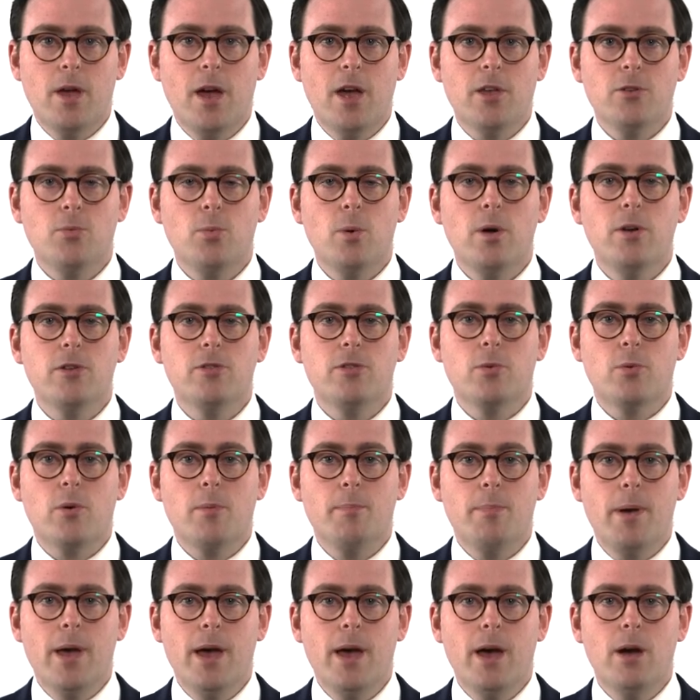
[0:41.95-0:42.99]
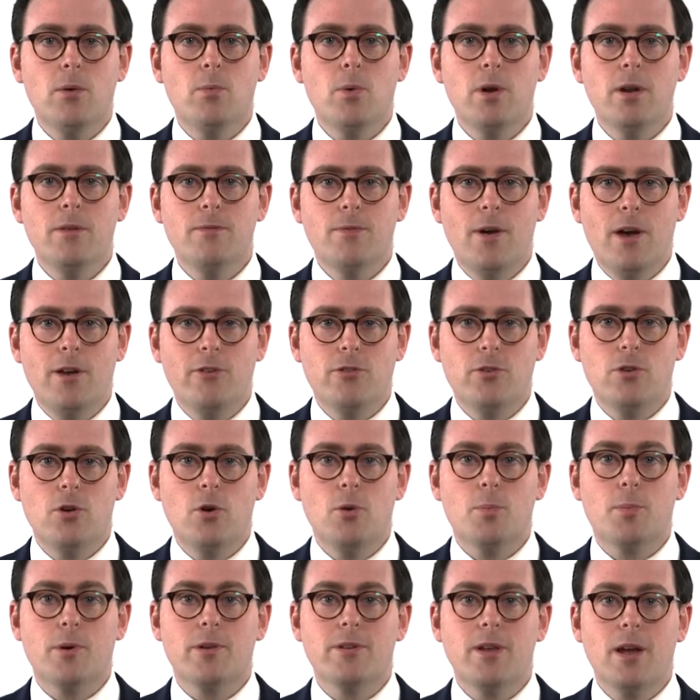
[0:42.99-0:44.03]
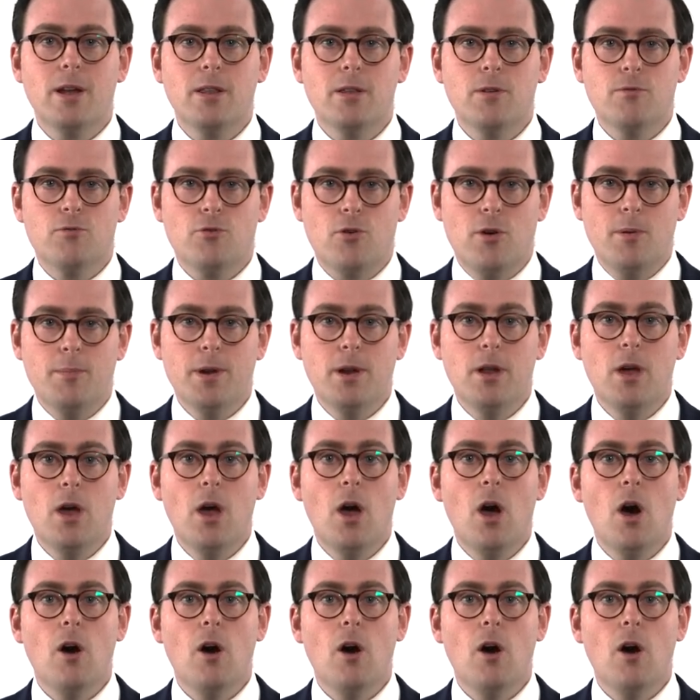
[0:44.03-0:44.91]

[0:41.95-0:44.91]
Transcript: as well as the repair, renovation or protective treatment